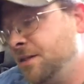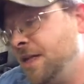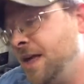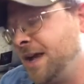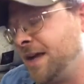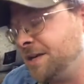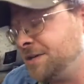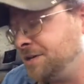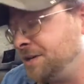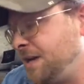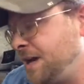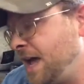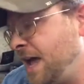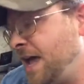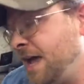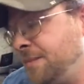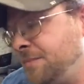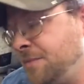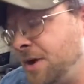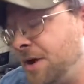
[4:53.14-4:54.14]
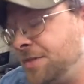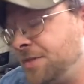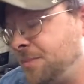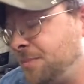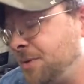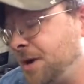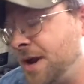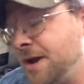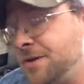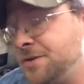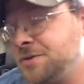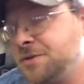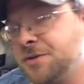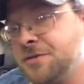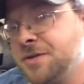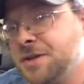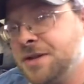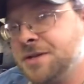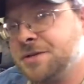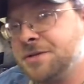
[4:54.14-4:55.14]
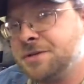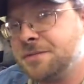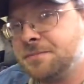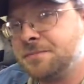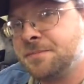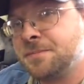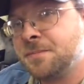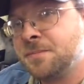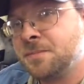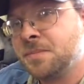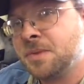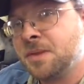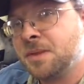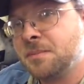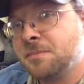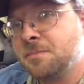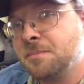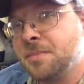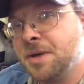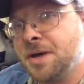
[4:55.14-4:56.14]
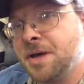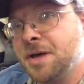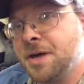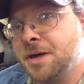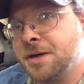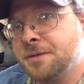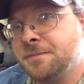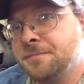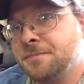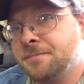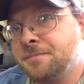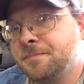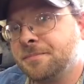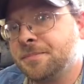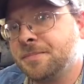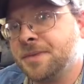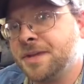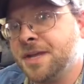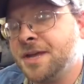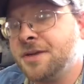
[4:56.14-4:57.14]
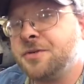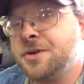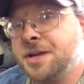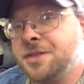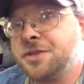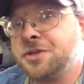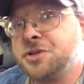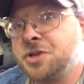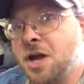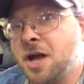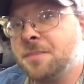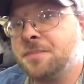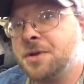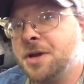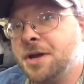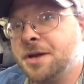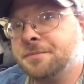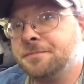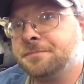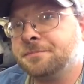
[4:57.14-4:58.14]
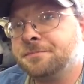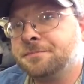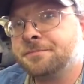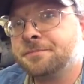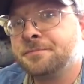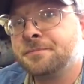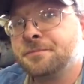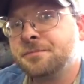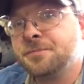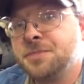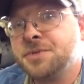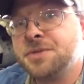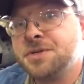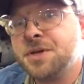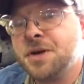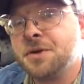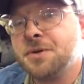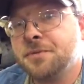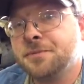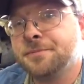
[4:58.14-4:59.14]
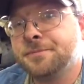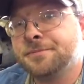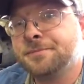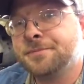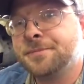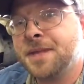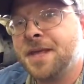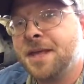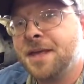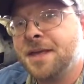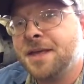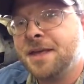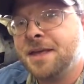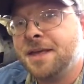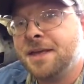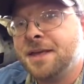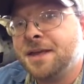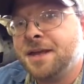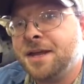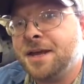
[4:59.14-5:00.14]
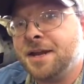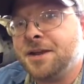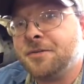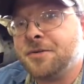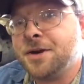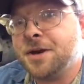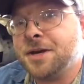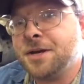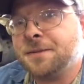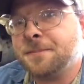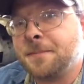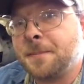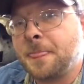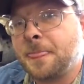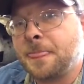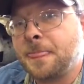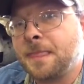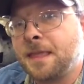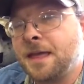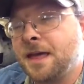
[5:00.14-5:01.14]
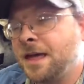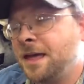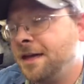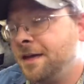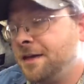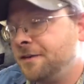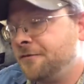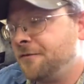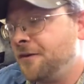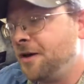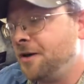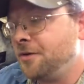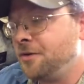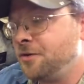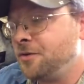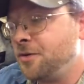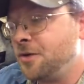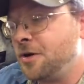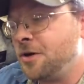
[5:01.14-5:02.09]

I said, I am not the proudest of this, but it'll get the job done. So, Anyway, follow